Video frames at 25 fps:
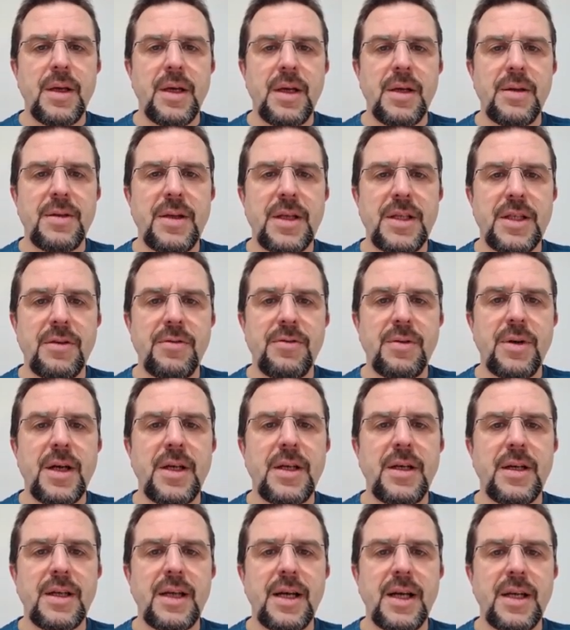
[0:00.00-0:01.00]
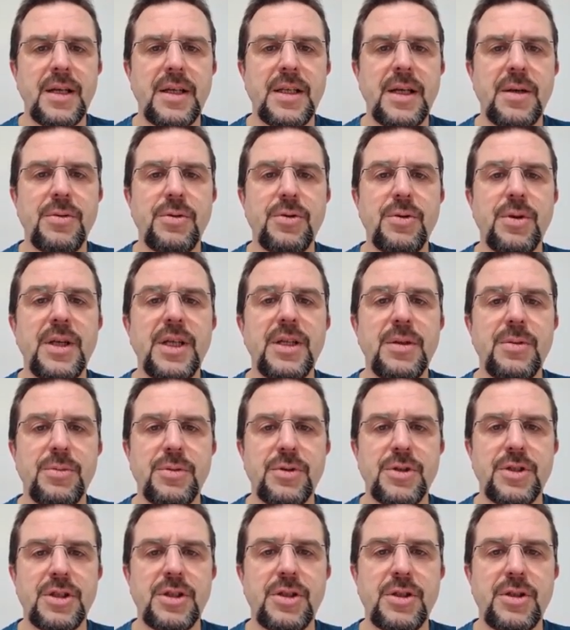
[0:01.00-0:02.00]
They define an LLM training
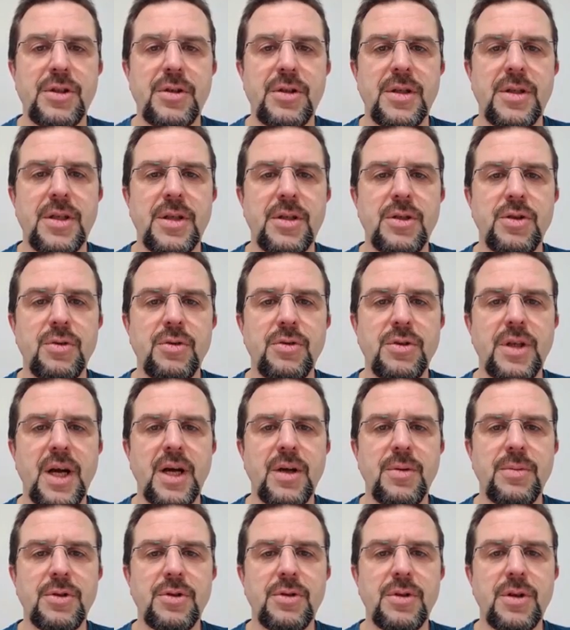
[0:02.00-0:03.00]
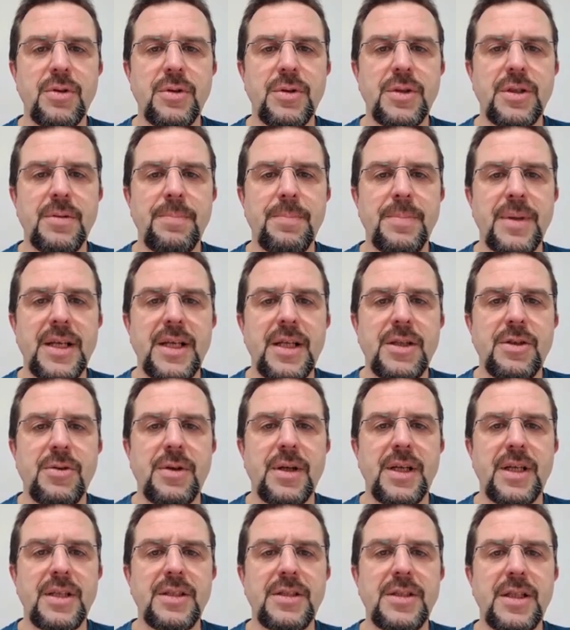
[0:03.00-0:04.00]
procedure that can use arbitrarily many
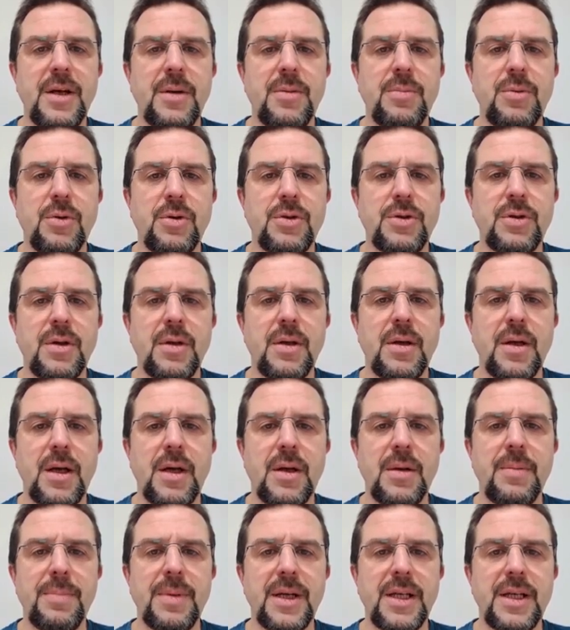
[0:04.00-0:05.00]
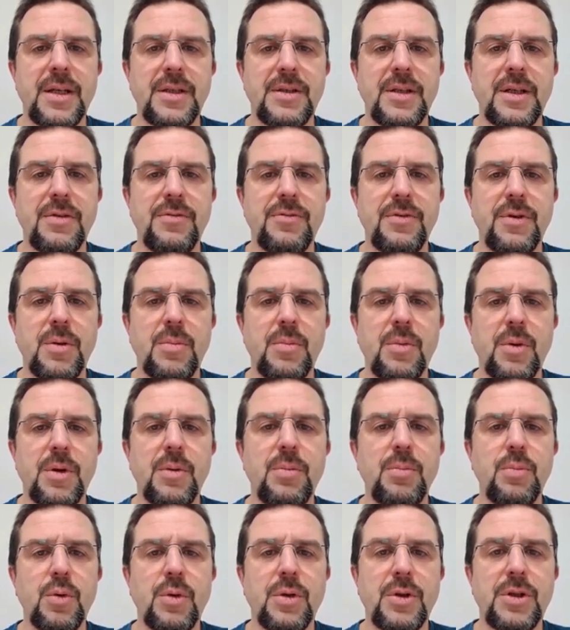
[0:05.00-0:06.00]
training samples, making their
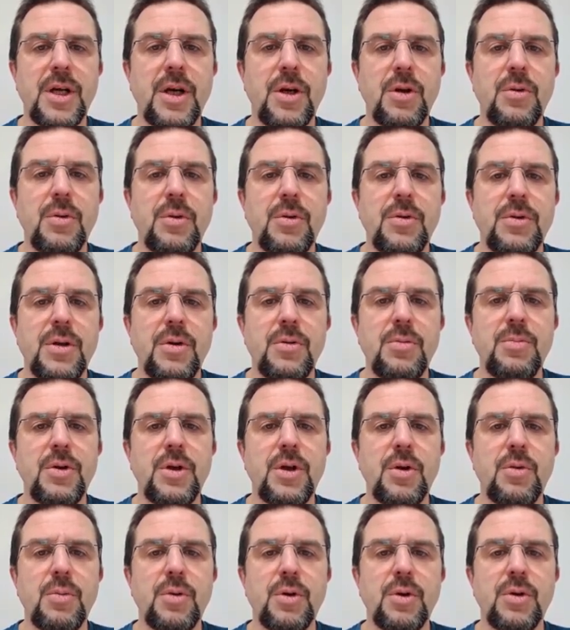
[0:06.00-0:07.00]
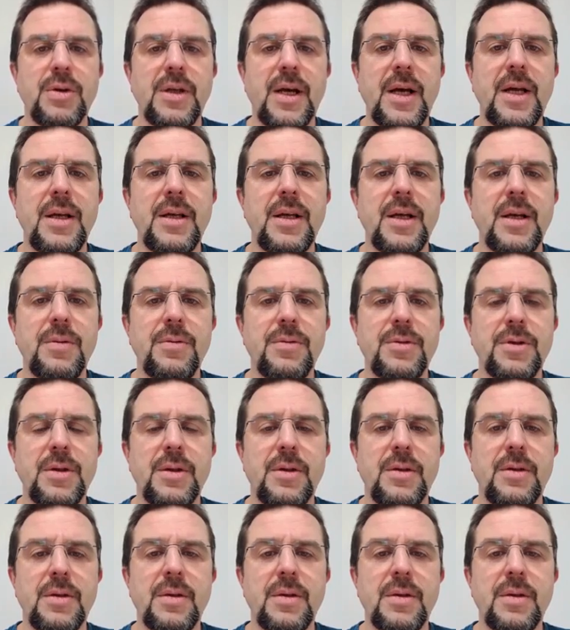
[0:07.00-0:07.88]
framework more general than real-world LLMs.